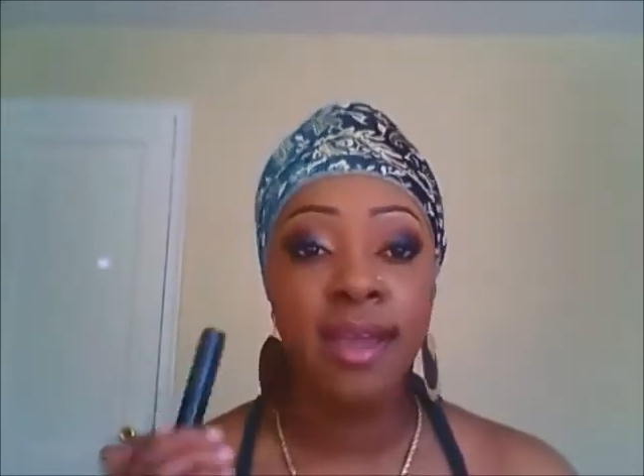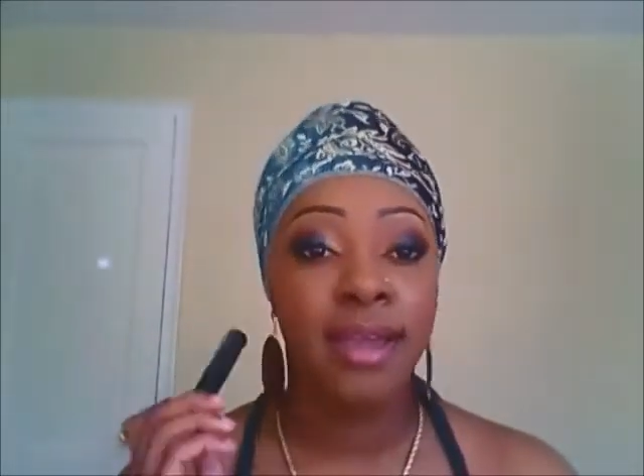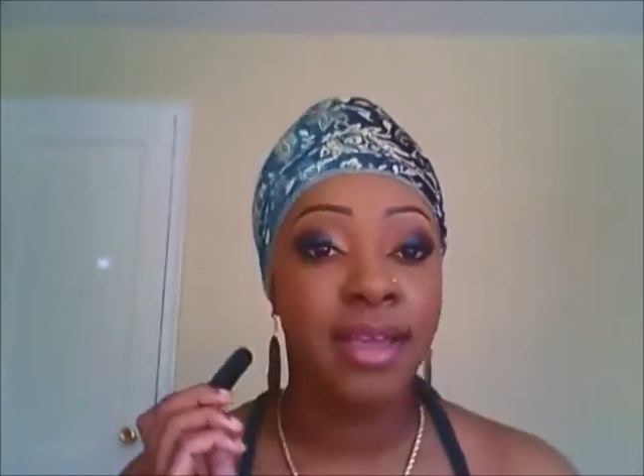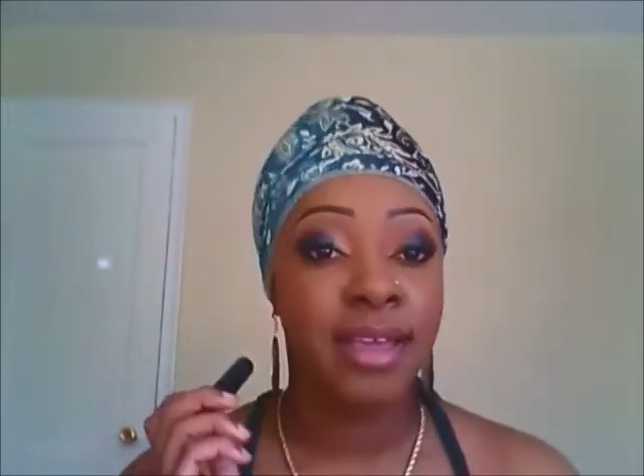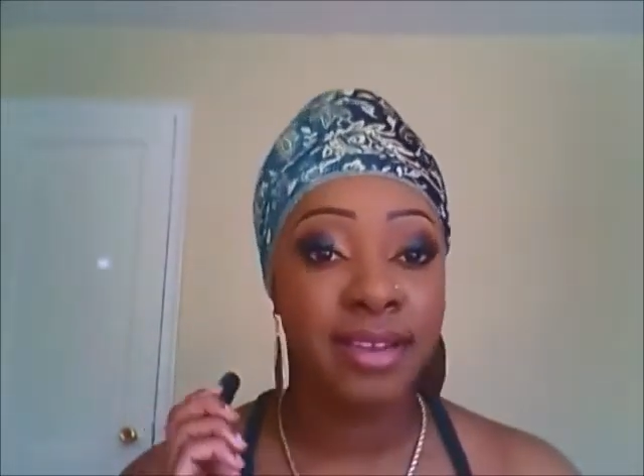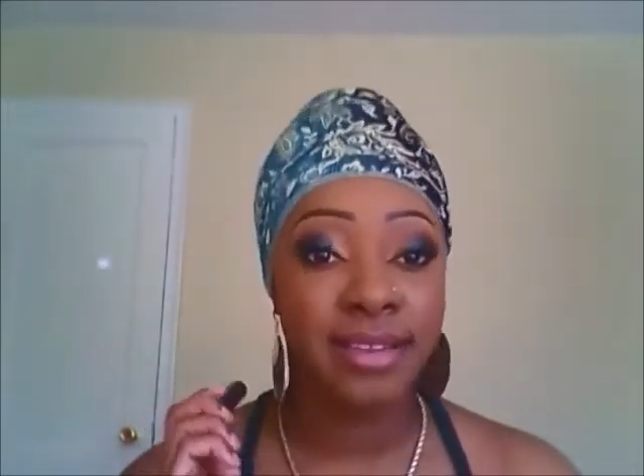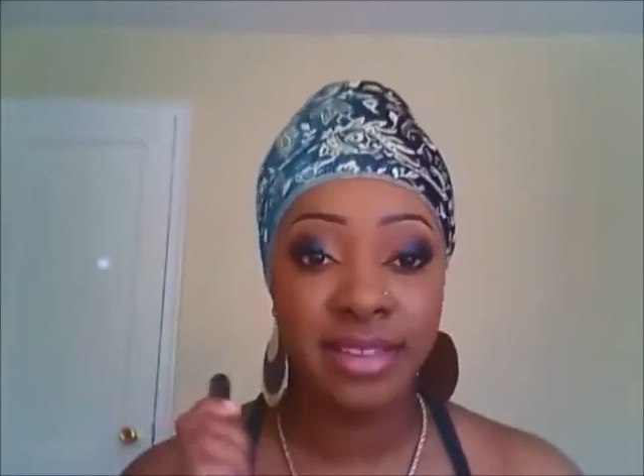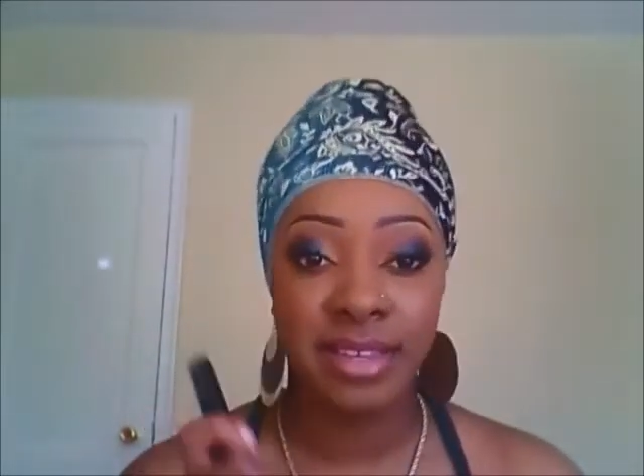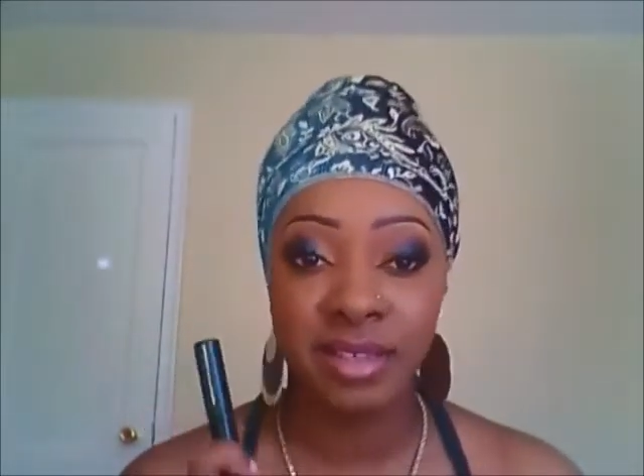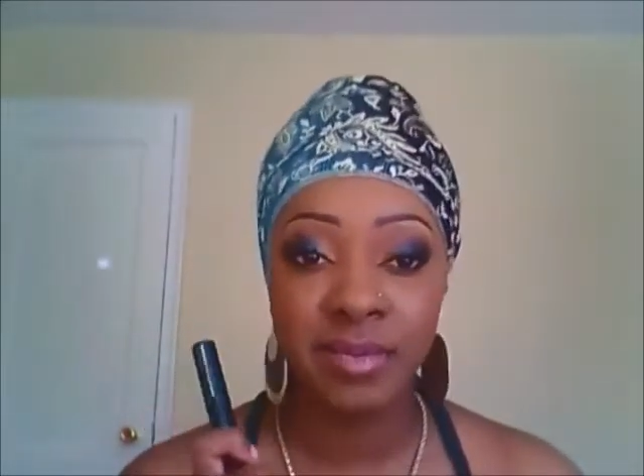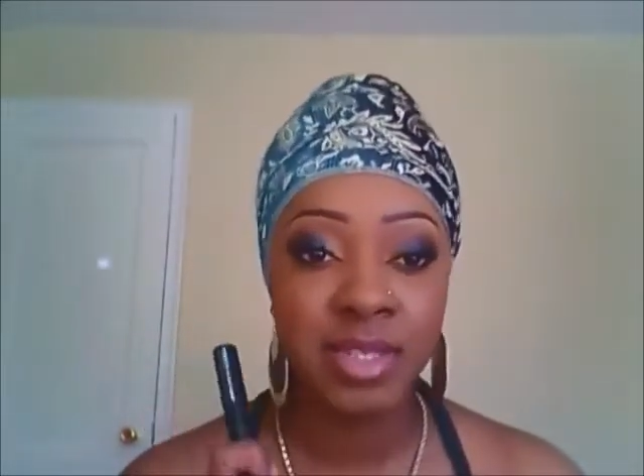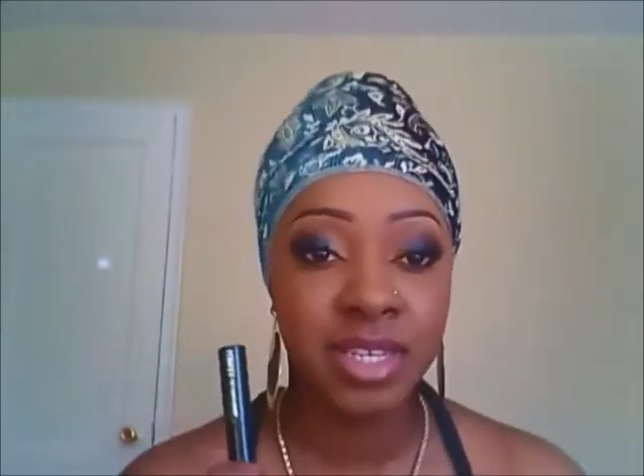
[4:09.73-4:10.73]
And
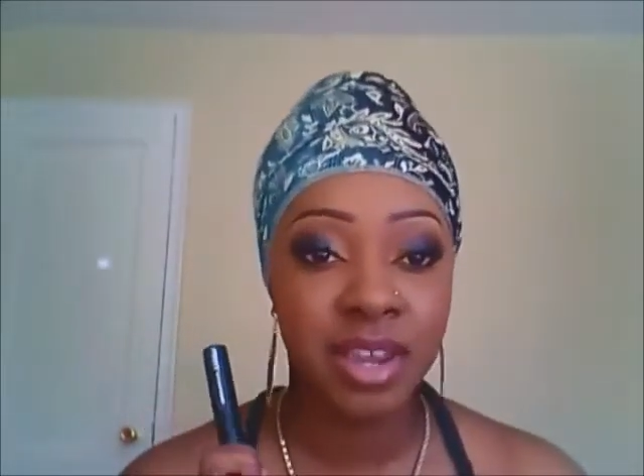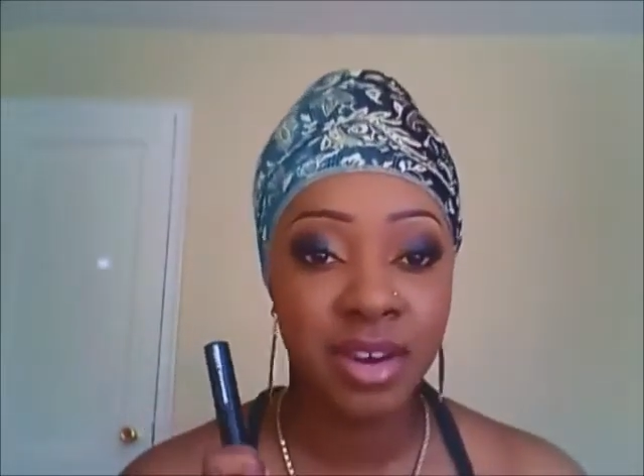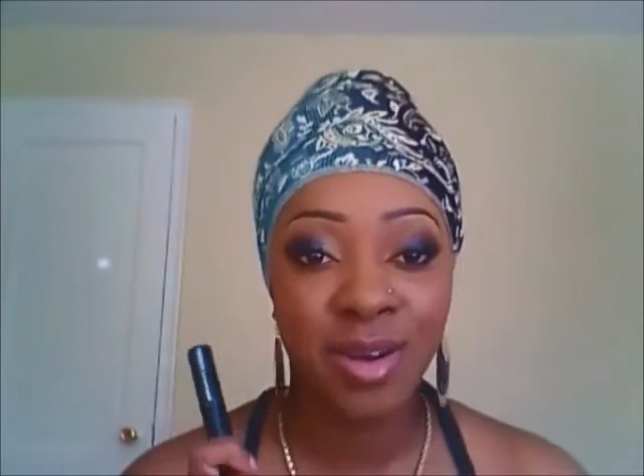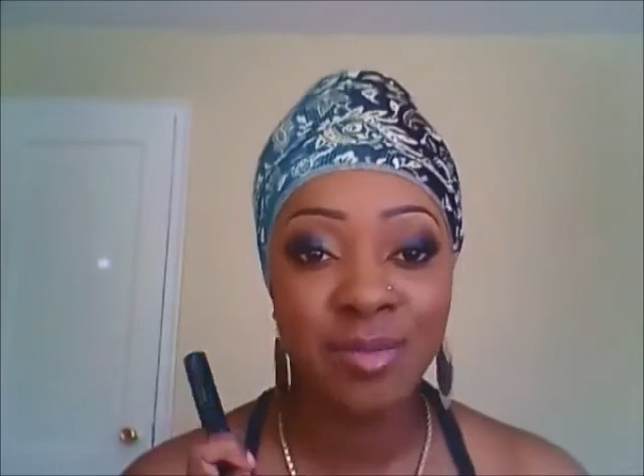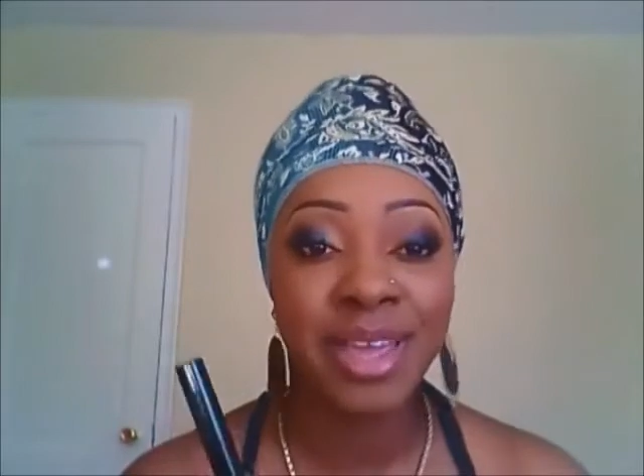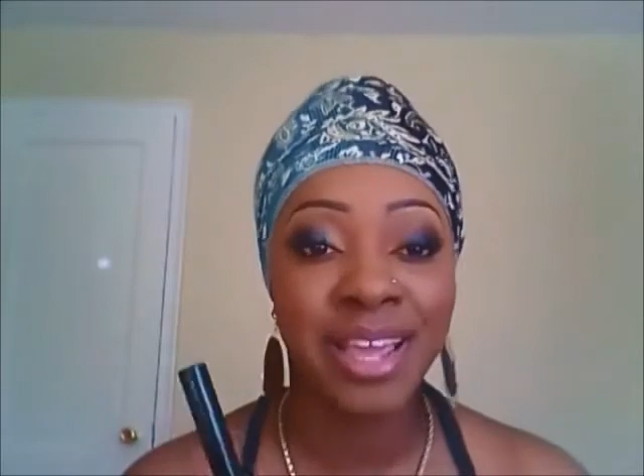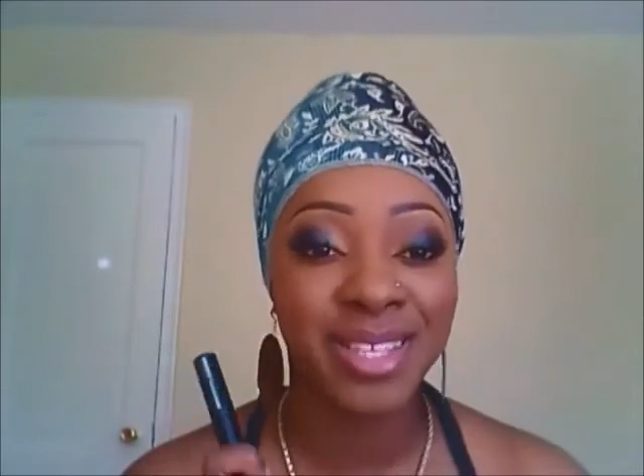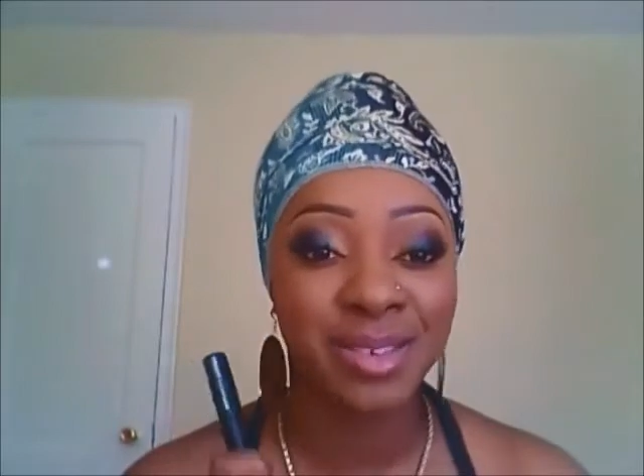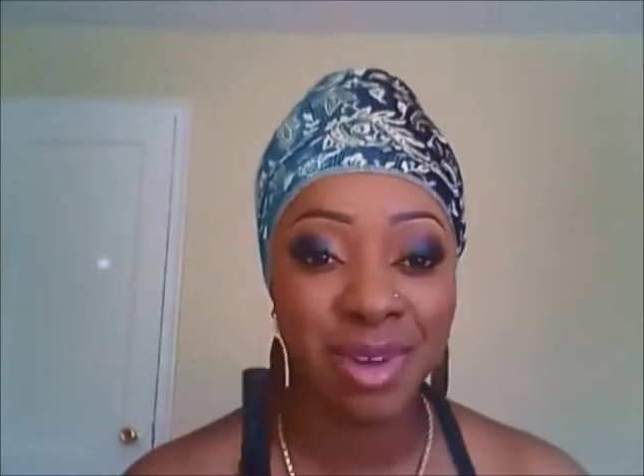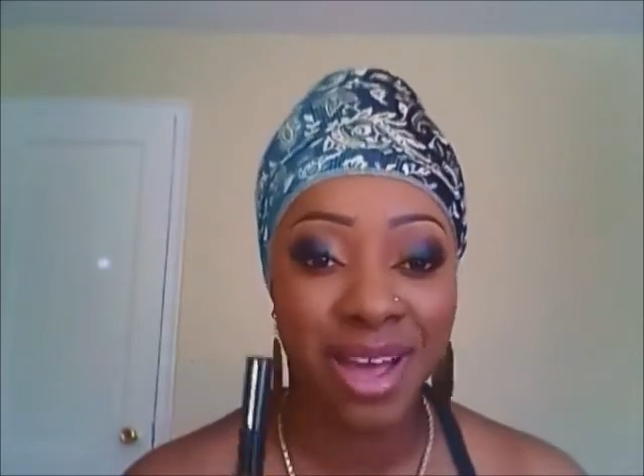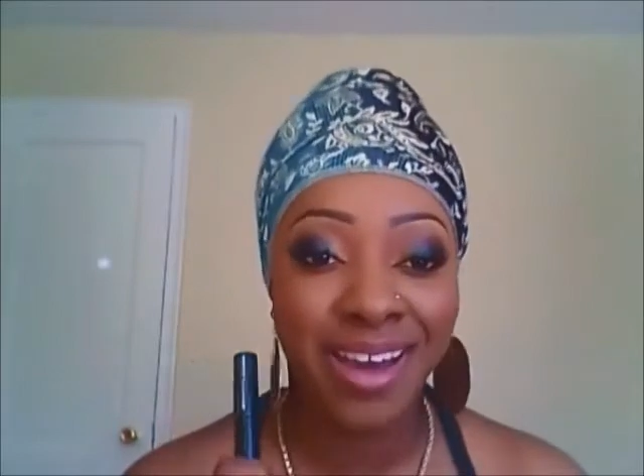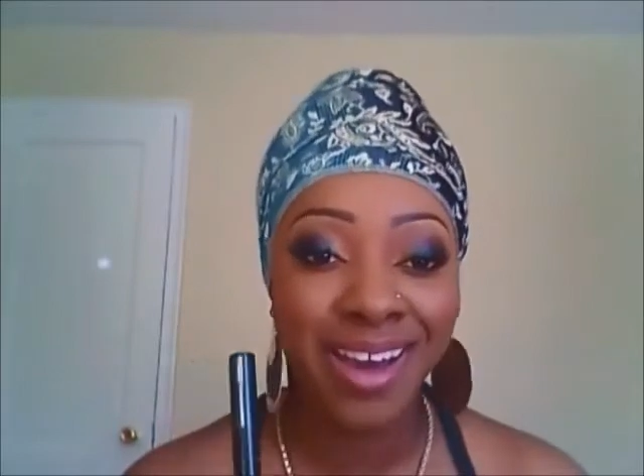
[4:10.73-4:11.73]
this mascara makes
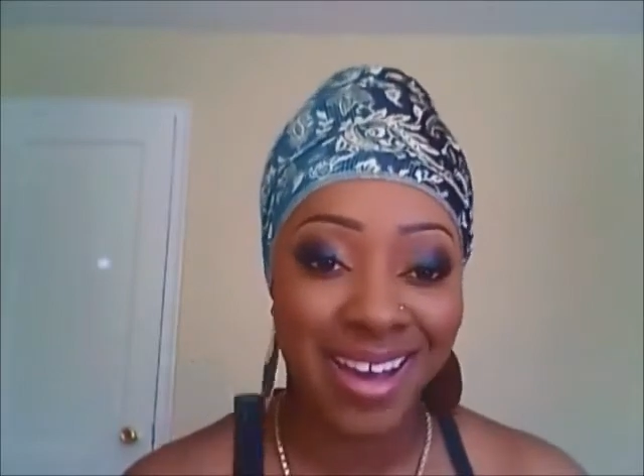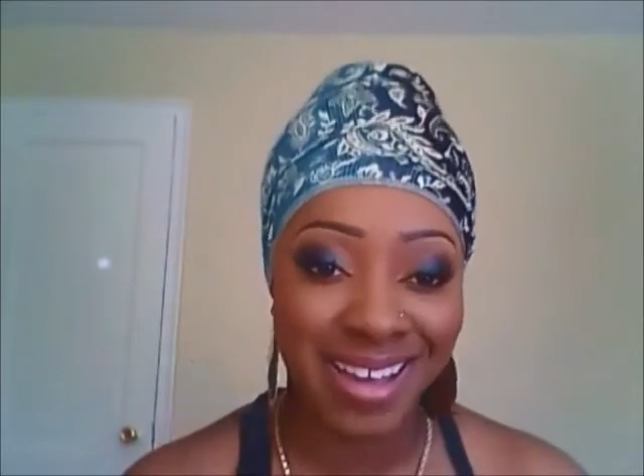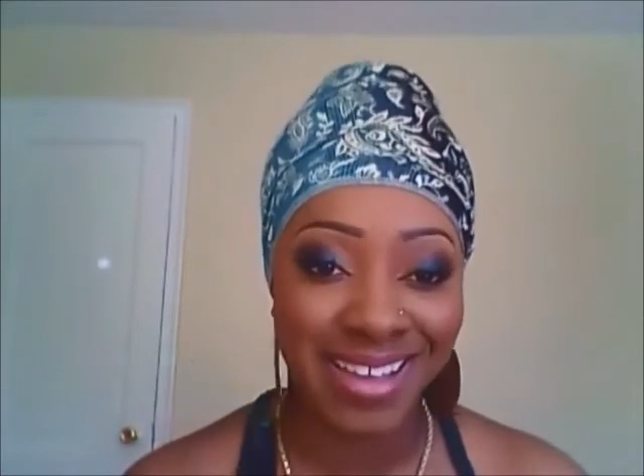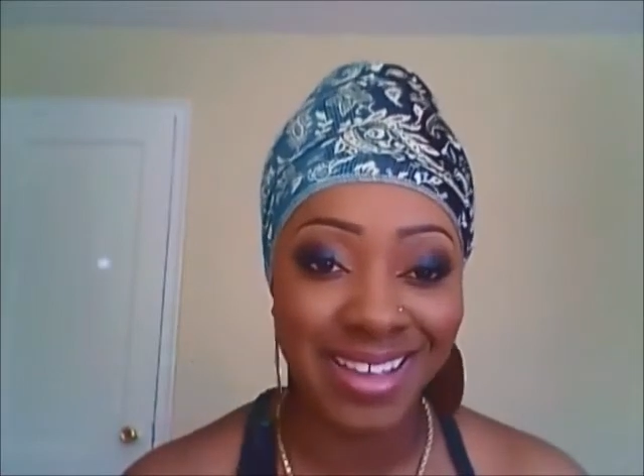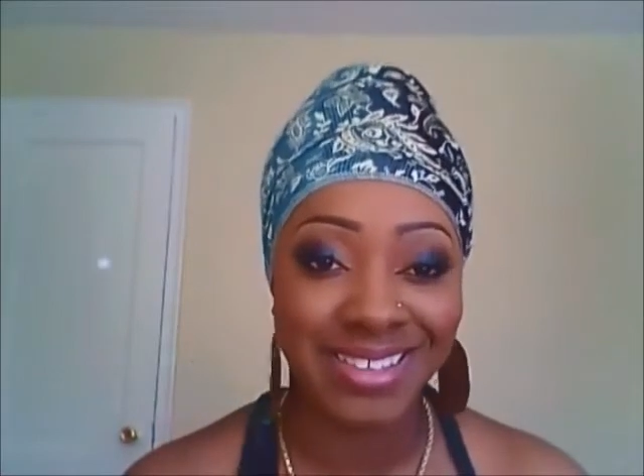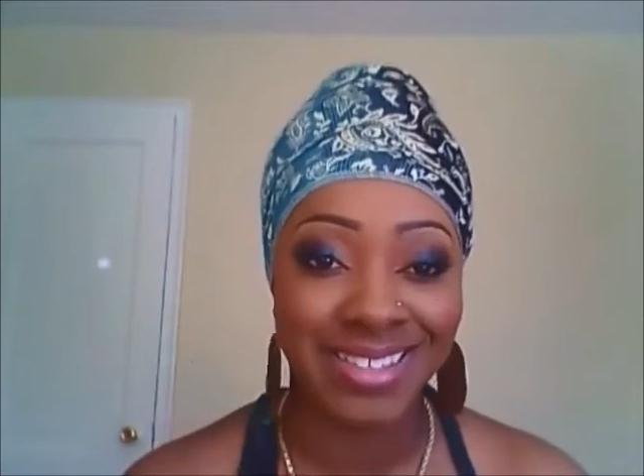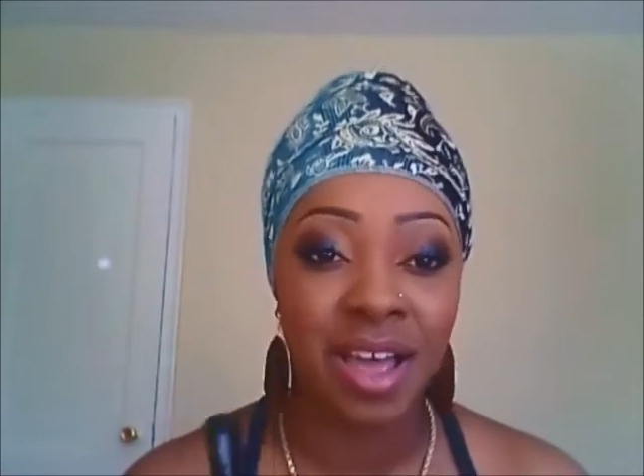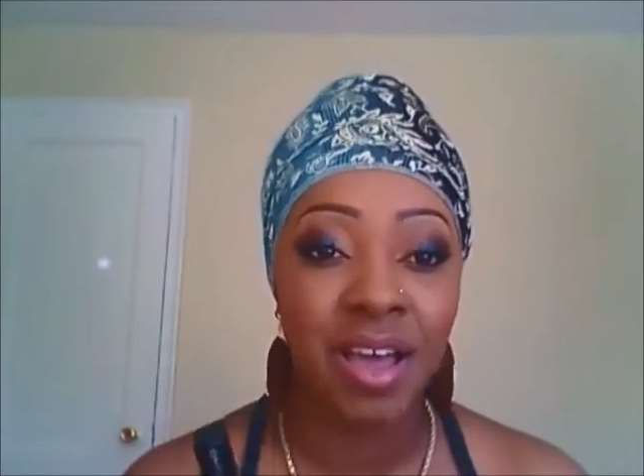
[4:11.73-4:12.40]
my eyes